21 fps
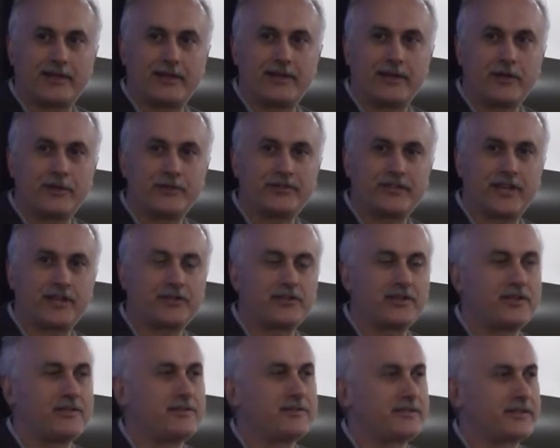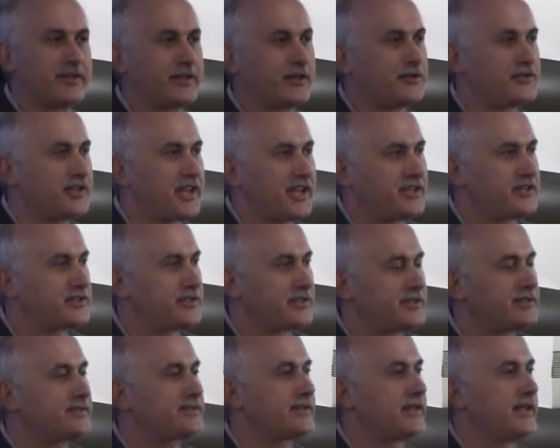intersections,
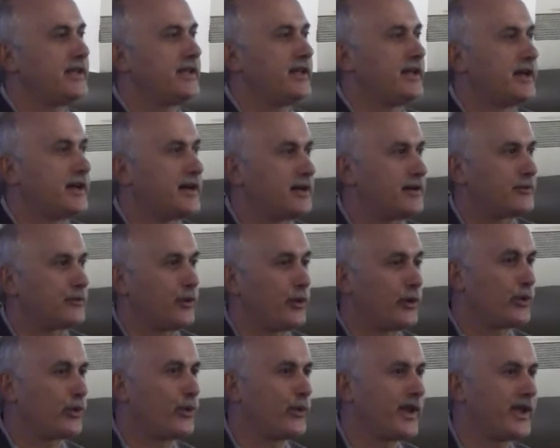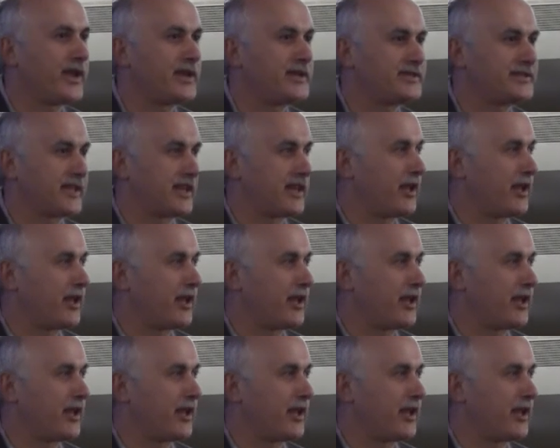interchanges, waterways, a